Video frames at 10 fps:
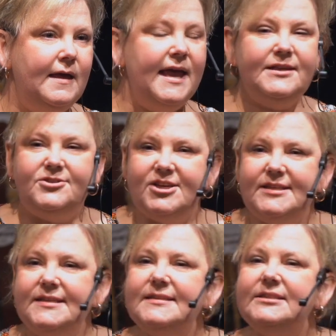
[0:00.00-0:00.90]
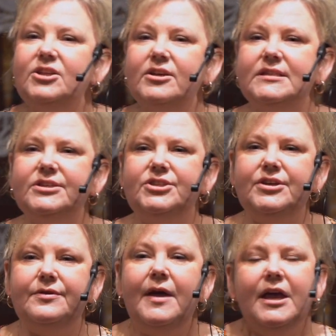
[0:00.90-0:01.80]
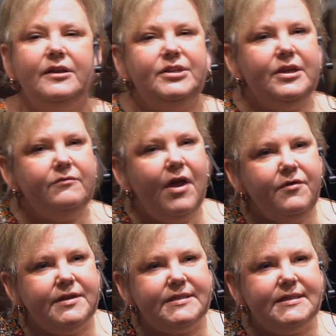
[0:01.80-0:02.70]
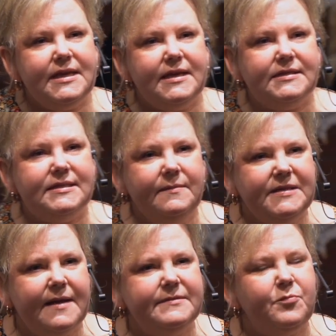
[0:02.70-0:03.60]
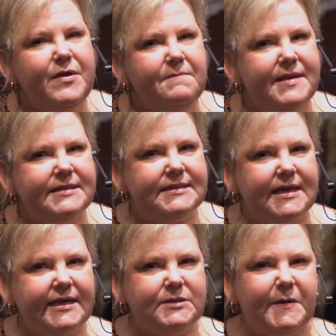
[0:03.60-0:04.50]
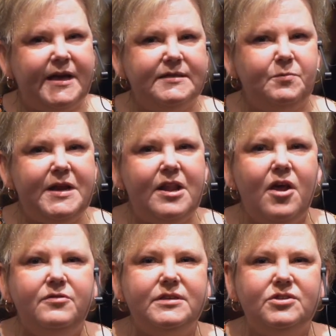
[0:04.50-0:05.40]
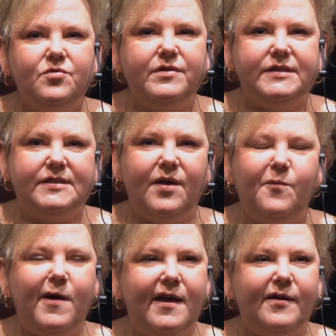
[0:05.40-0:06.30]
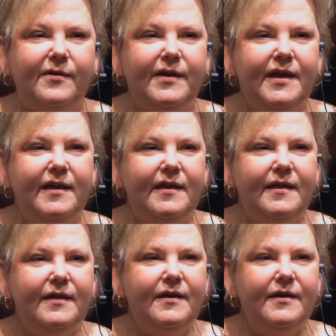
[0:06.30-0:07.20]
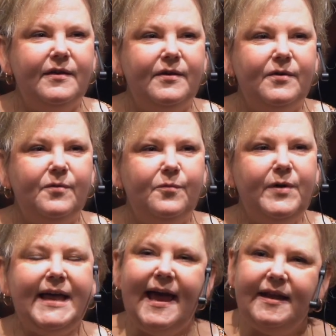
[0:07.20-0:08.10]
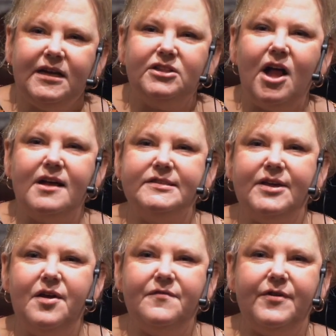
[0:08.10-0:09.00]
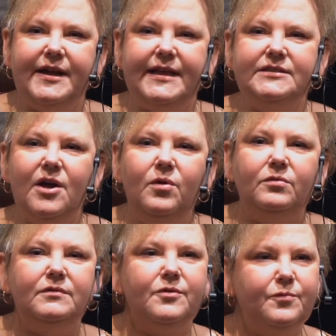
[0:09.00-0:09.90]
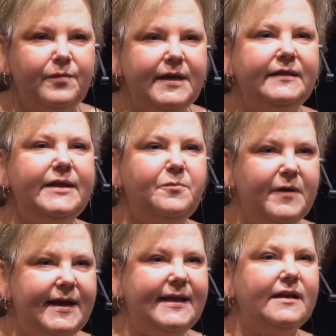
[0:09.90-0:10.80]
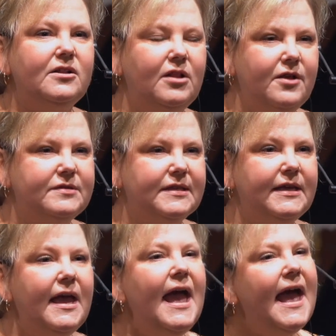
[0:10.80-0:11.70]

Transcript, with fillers: And Jesus looks at you. Do you notice this? Sometimes we miss things because we know the story so well. We kind of gloss over it and don't really read it closely.